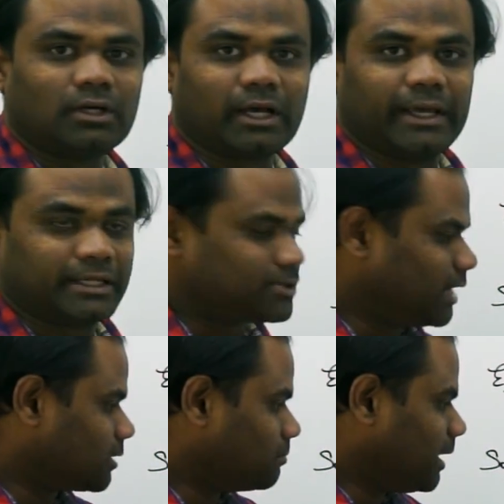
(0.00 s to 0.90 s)
I
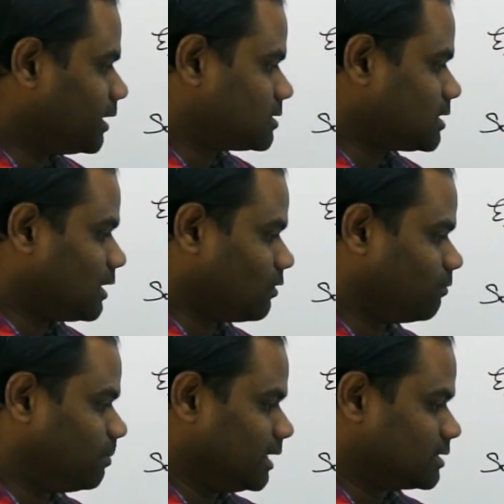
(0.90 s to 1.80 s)
extract minus out
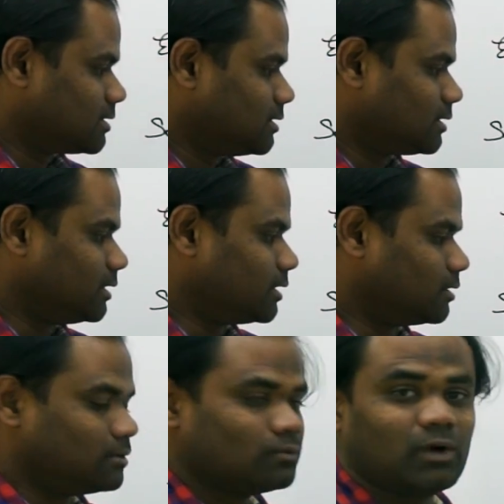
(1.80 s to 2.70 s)
of plus,
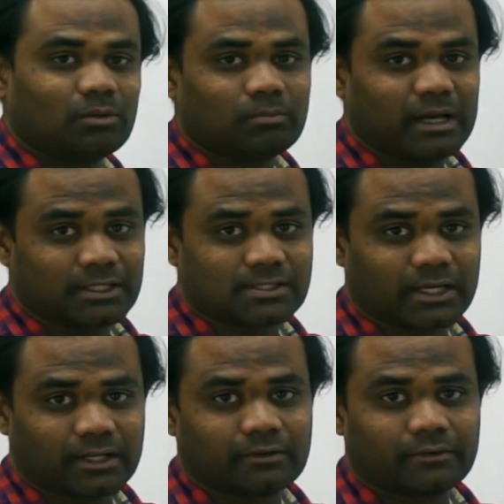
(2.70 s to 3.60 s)
then one minus
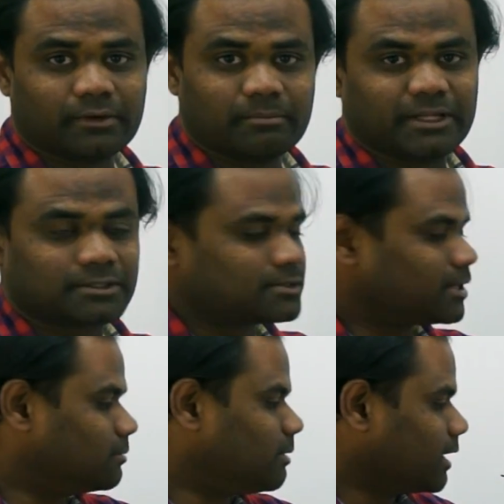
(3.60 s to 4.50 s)
sign remains
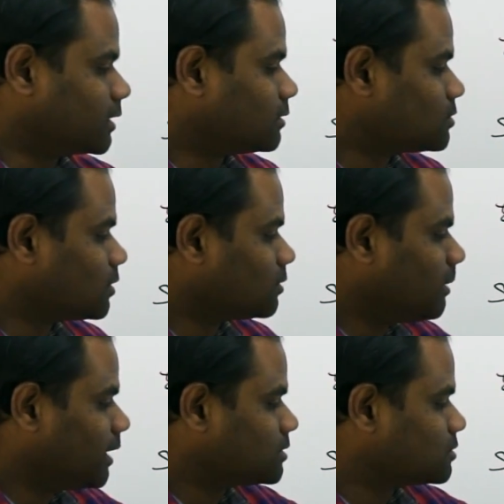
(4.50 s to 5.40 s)
inside the bracket, so that
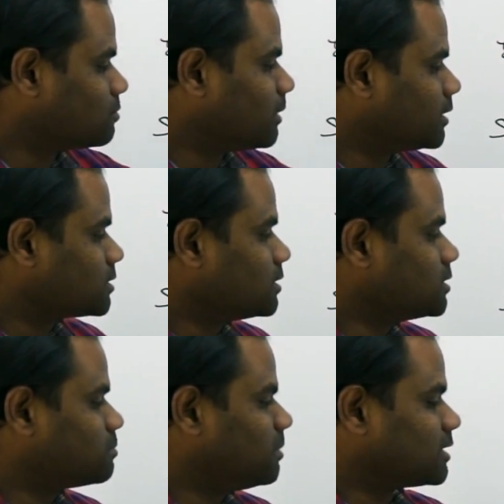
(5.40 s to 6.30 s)
minus into minus
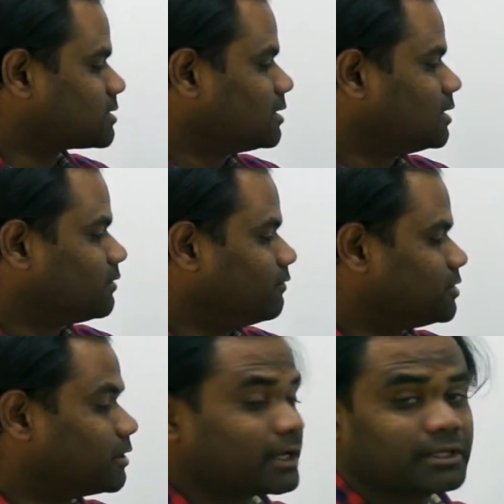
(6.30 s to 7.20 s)
is plus,
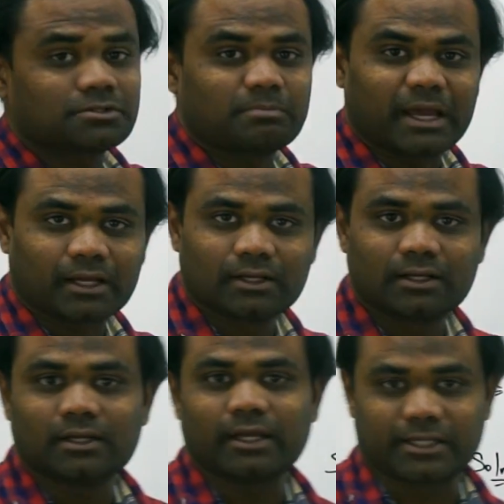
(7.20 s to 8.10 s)
which retains back
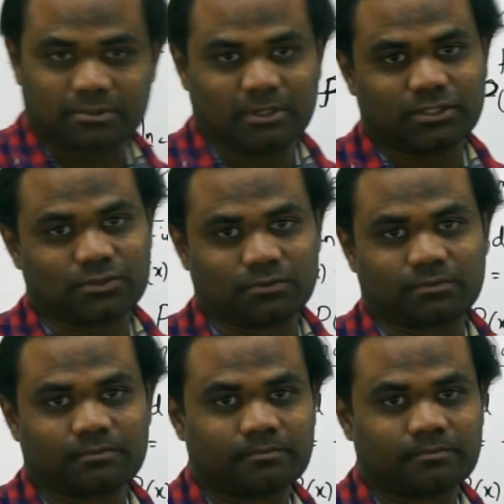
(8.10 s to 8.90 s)
x plus 2.